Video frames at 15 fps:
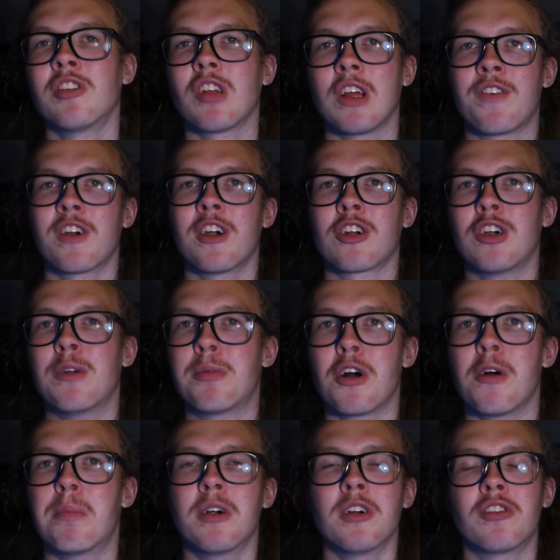So if you're a
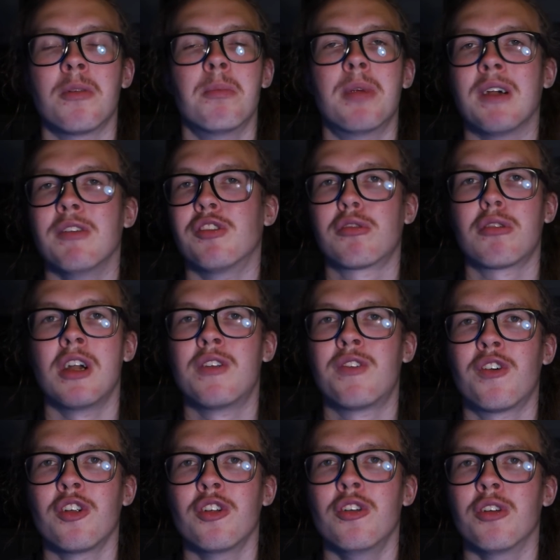crypto person, Brave is great for you.